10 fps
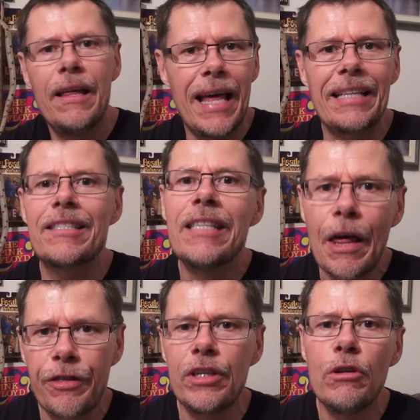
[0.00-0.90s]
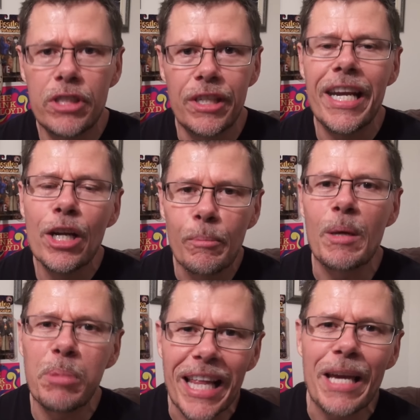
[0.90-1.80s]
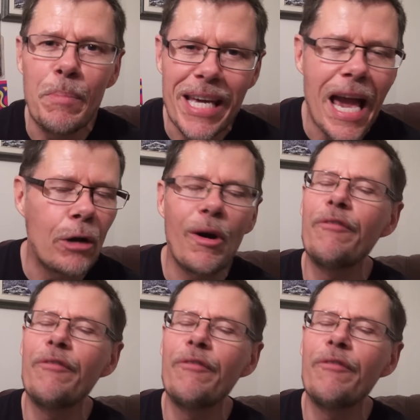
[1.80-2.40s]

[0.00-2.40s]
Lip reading: that's nothing, you should hear me play piano.